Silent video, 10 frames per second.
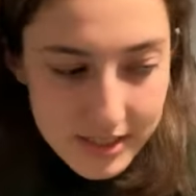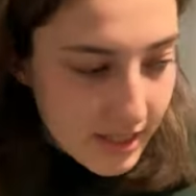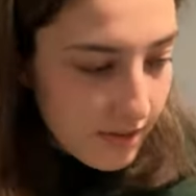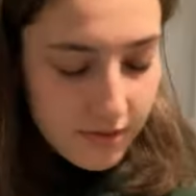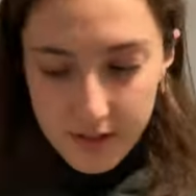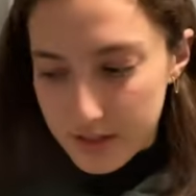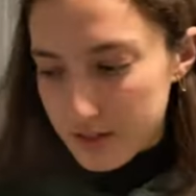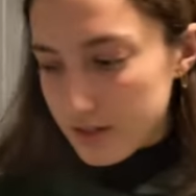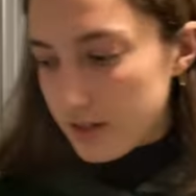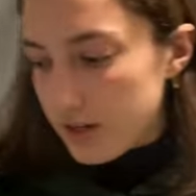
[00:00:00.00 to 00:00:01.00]

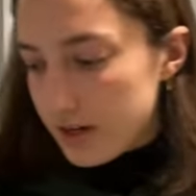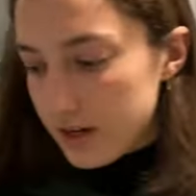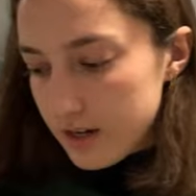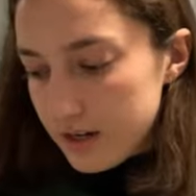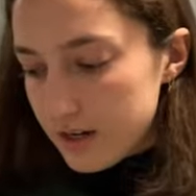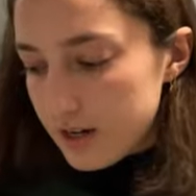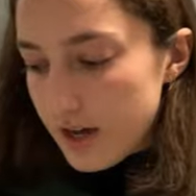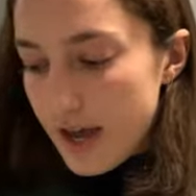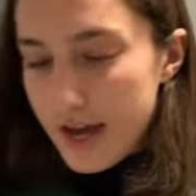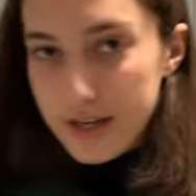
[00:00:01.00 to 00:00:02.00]
given a
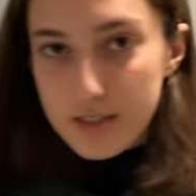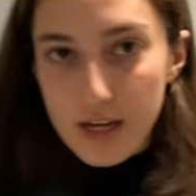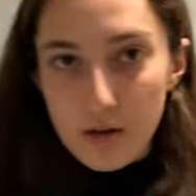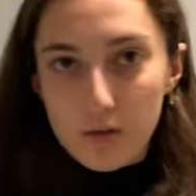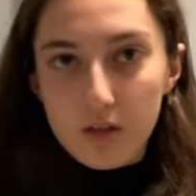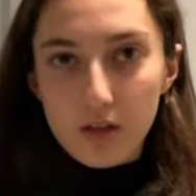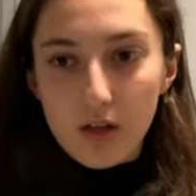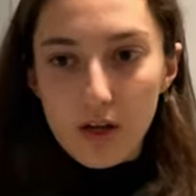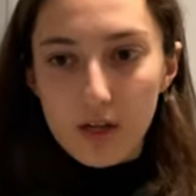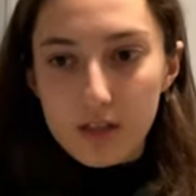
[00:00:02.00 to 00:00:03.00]
hand
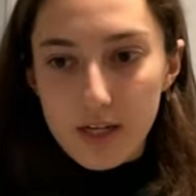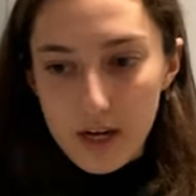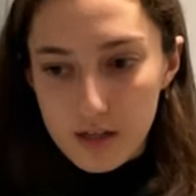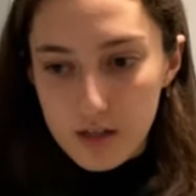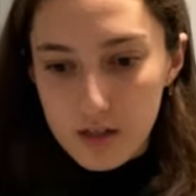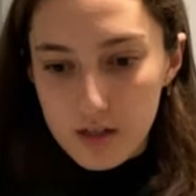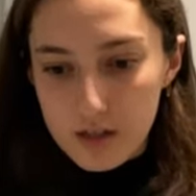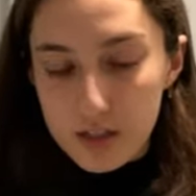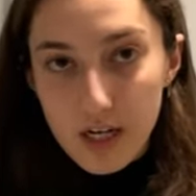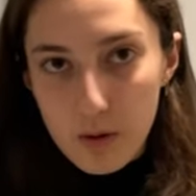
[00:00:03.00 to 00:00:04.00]
towel, a
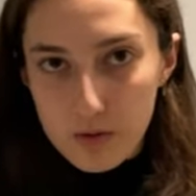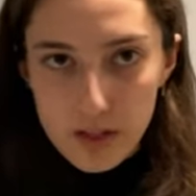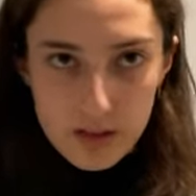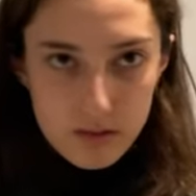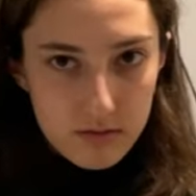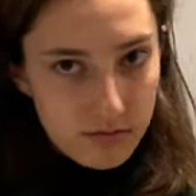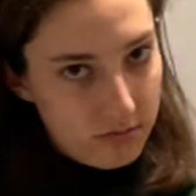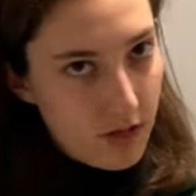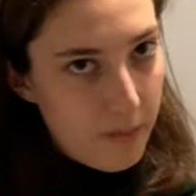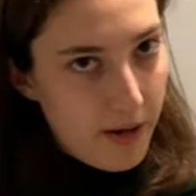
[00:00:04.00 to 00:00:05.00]
shower, like
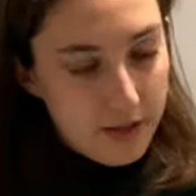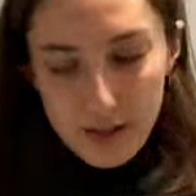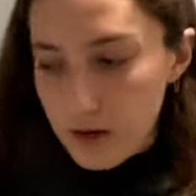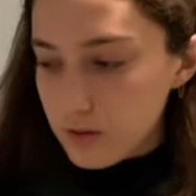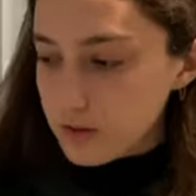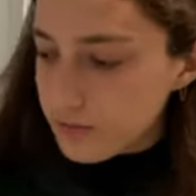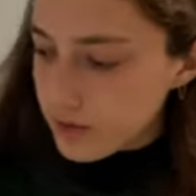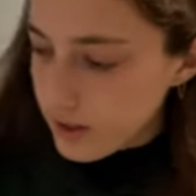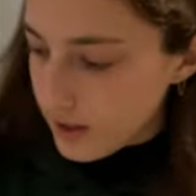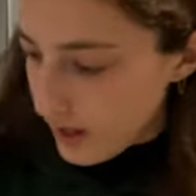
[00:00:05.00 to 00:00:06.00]
a bath towel,
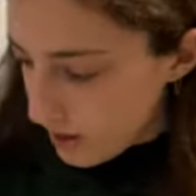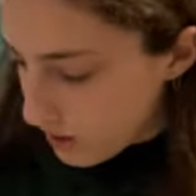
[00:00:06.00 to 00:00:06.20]
and